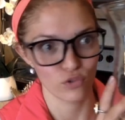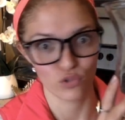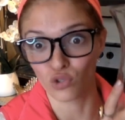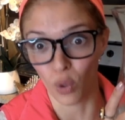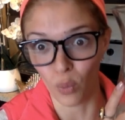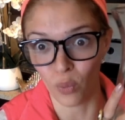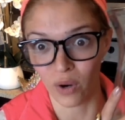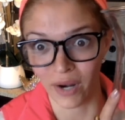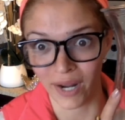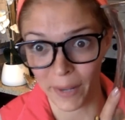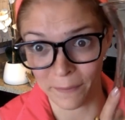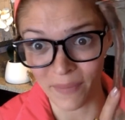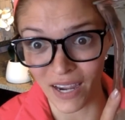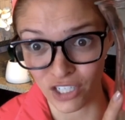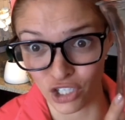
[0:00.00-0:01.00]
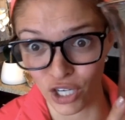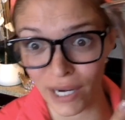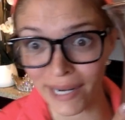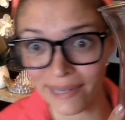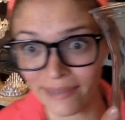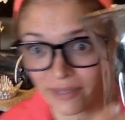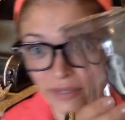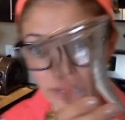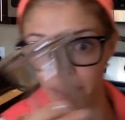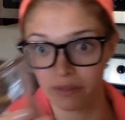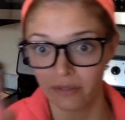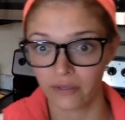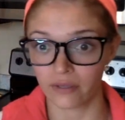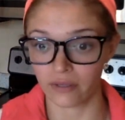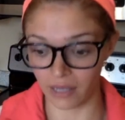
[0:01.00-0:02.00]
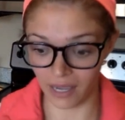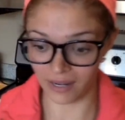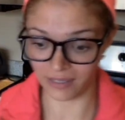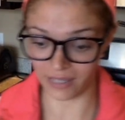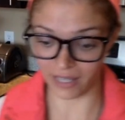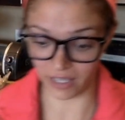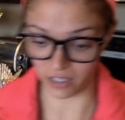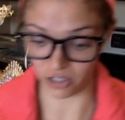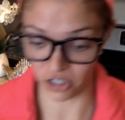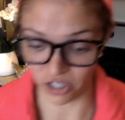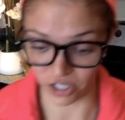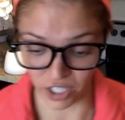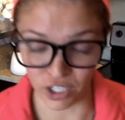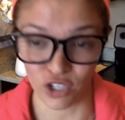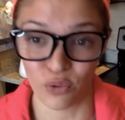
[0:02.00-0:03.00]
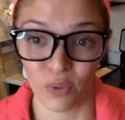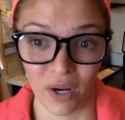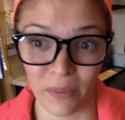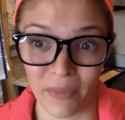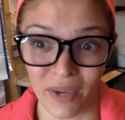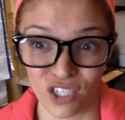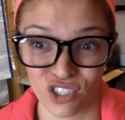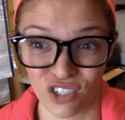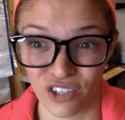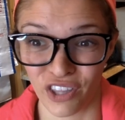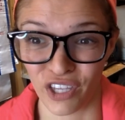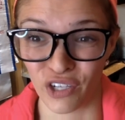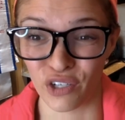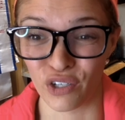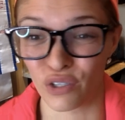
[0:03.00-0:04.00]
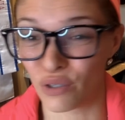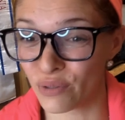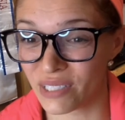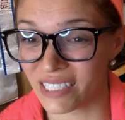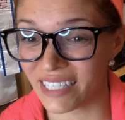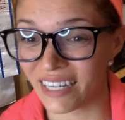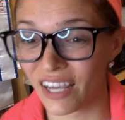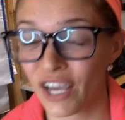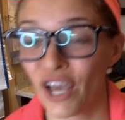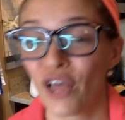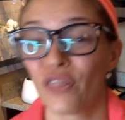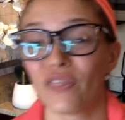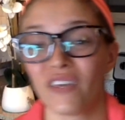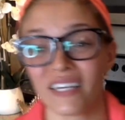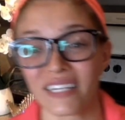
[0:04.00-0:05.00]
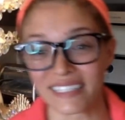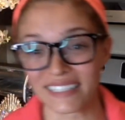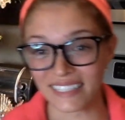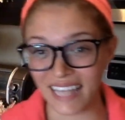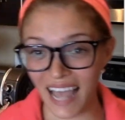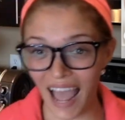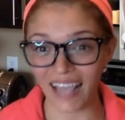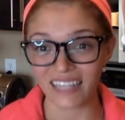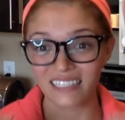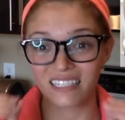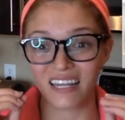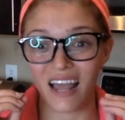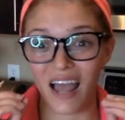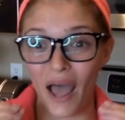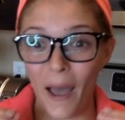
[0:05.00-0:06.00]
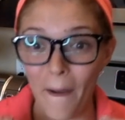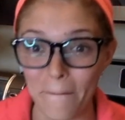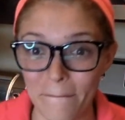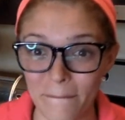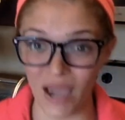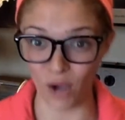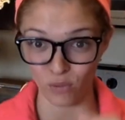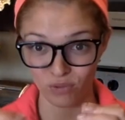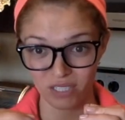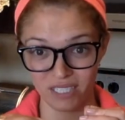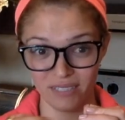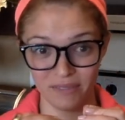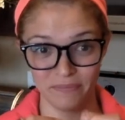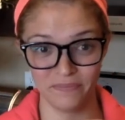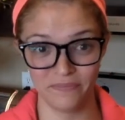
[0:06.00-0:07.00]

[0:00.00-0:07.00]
Don't worry, I'm measuring. Kind of like in cooking, you want to make sure that you're using the exact amount.